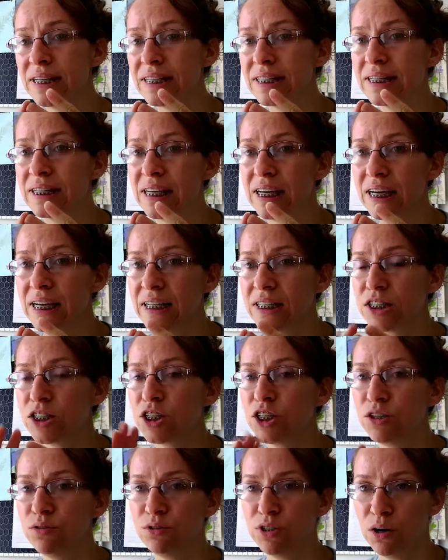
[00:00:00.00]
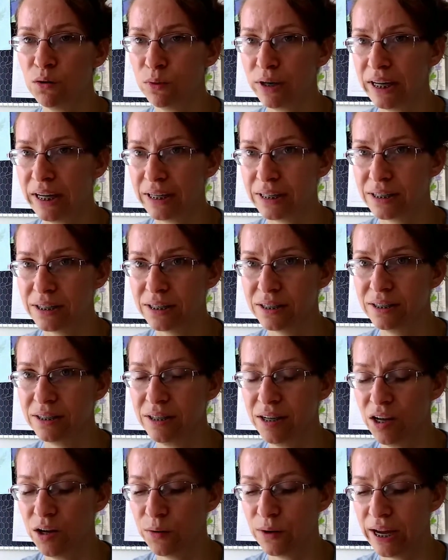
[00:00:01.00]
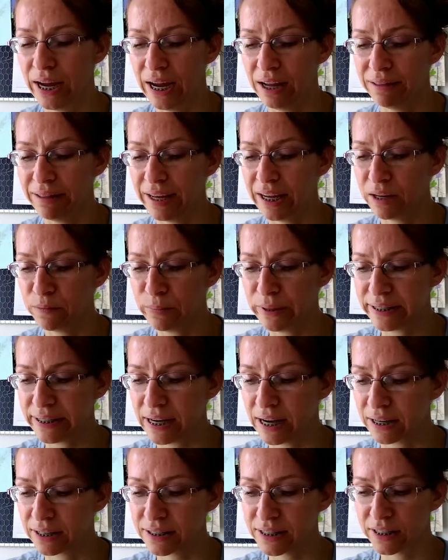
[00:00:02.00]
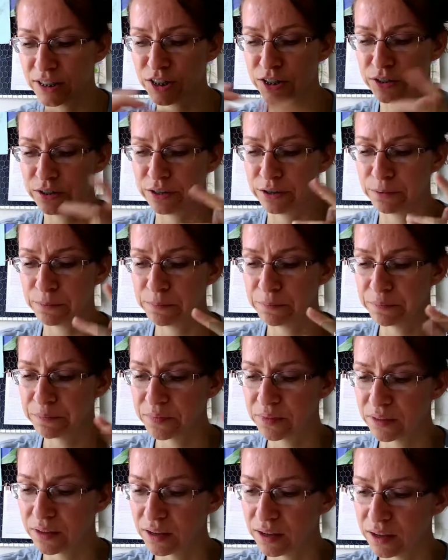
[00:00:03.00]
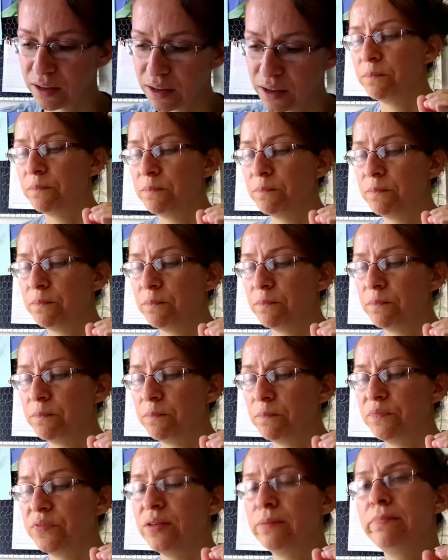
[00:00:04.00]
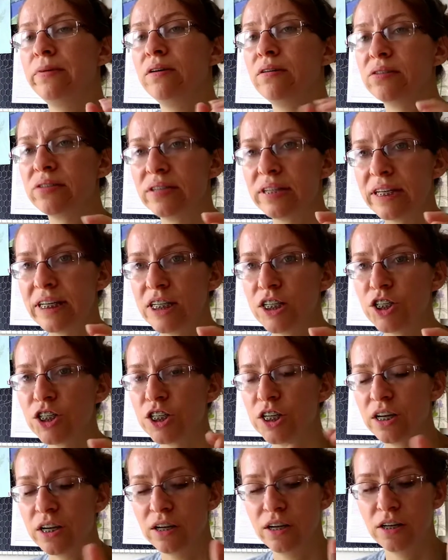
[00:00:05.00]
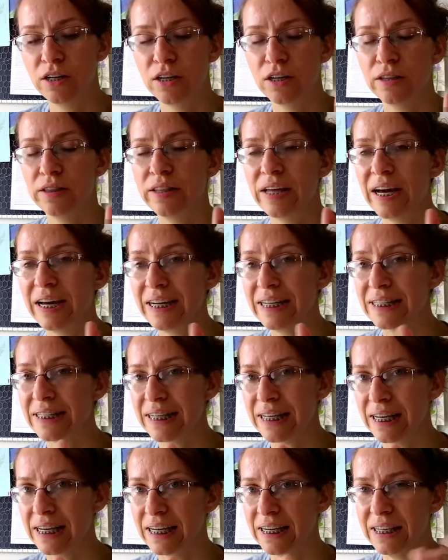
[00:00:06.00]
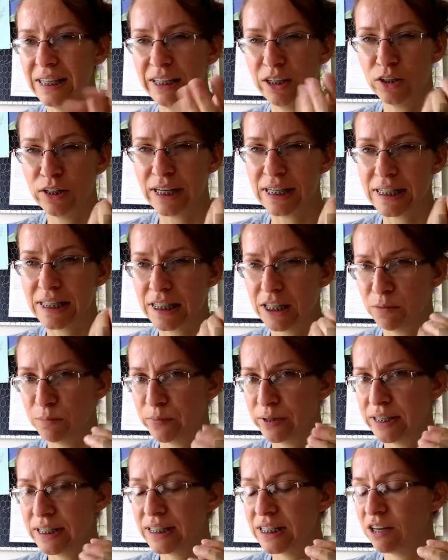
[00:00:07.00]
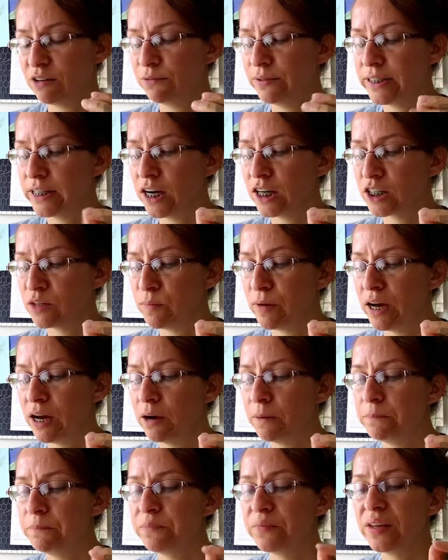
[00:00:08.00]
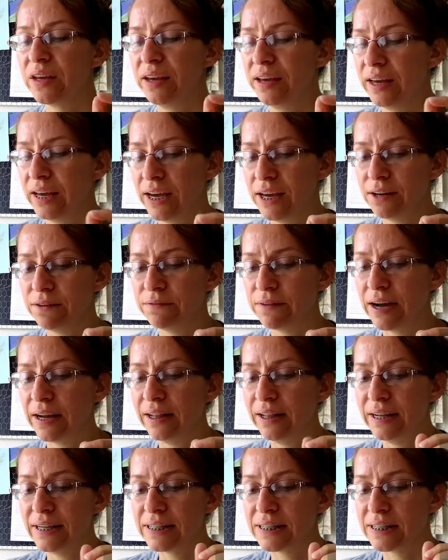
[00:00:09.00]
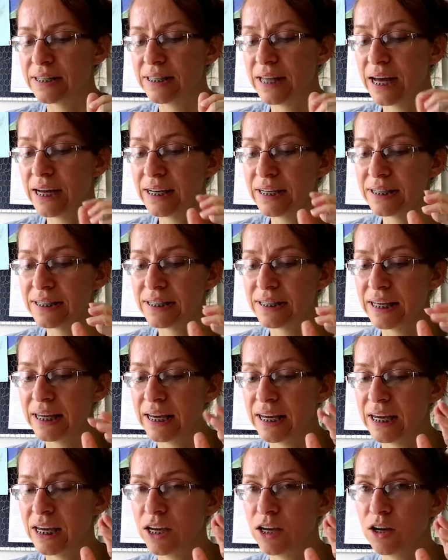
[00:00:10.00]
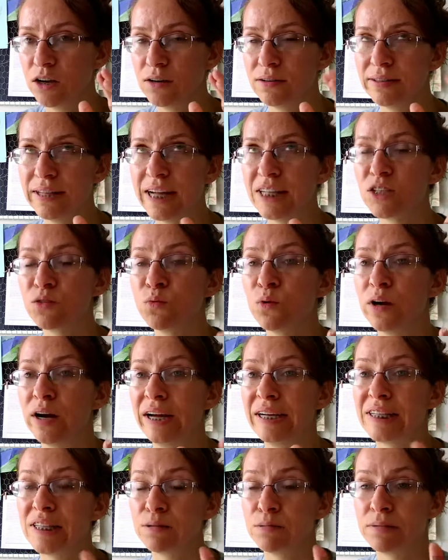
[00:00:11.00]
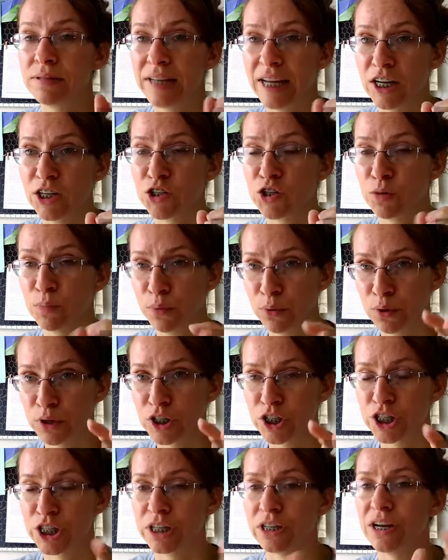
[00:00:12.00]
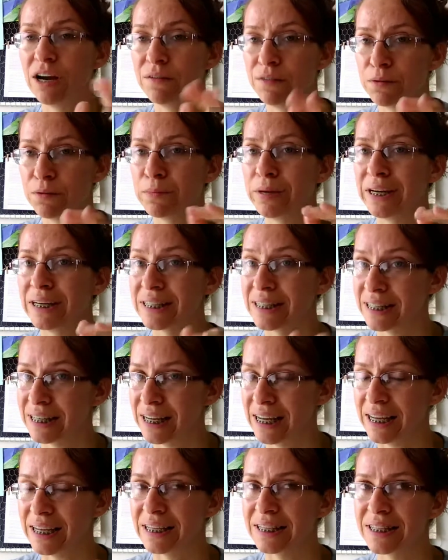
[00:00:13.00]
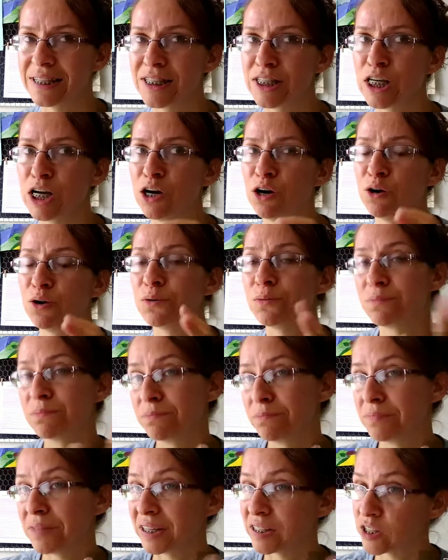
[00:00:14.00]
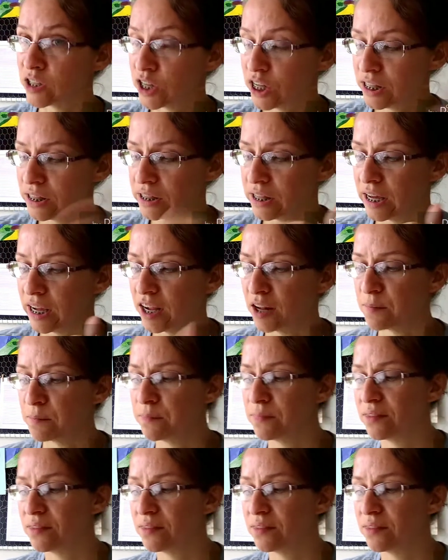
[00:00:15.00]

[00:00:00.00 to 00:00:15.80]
and seeds you don't eat, okay? They can be toxic to you. So the mucilage that is in, that slippery stuff we talked about, in violets, that's where a substantial portion of the medicine is. So that's a good thing.